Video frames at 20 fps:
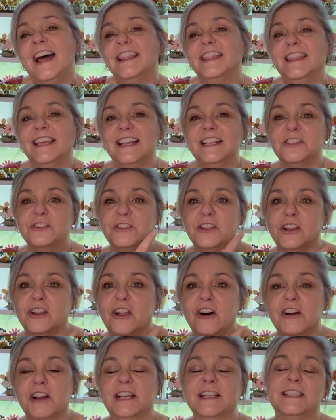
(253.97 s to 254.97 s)
These are the
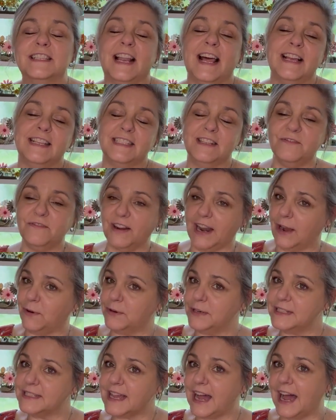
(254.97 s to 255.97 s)
longest lasting
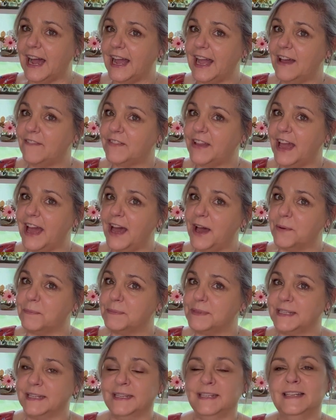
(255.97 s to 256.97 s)
flowers I have
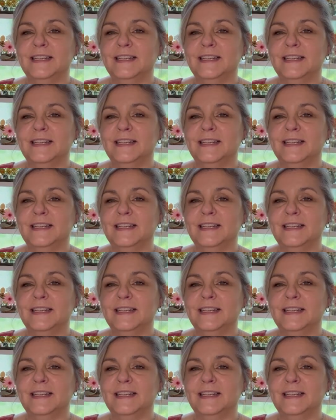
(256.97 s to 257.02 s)
kept.